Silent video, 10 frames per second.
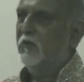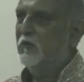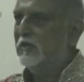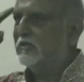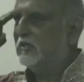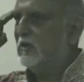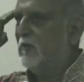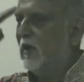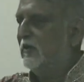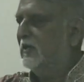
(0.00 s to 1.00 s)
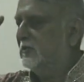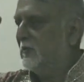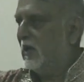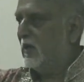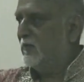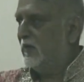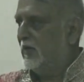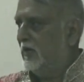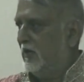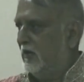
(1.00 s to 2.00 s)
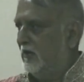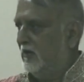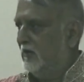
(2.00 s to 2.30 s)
Western mind has become linear.